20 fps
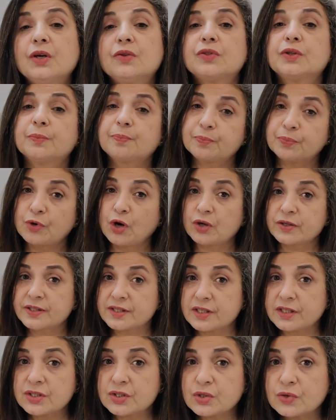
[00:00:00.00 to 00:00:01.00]
The
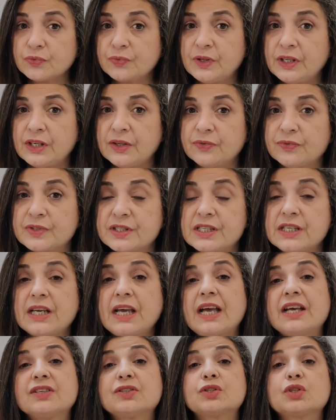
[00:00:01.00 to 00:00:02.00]
process of EFT
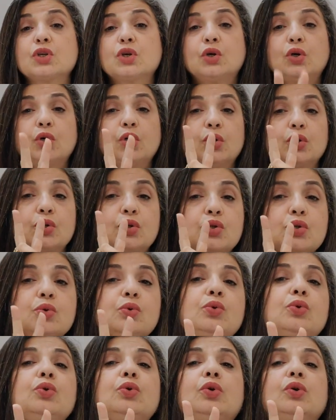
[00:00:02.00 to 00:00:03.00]
has
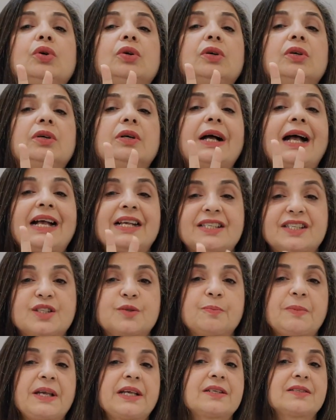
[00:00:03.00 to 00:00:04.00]
two
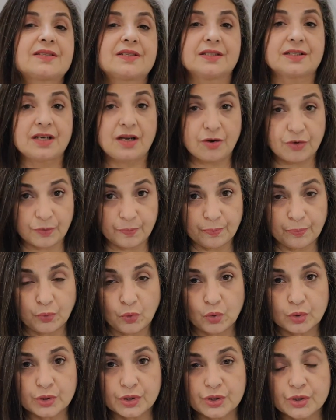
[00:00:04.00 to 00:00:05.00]
aspects that are
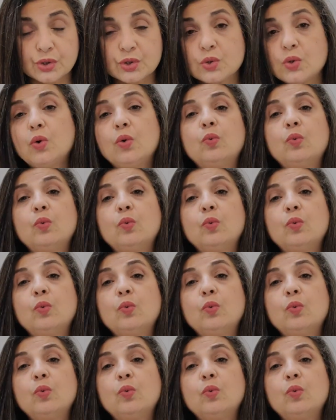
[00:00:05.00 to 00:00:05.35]
important.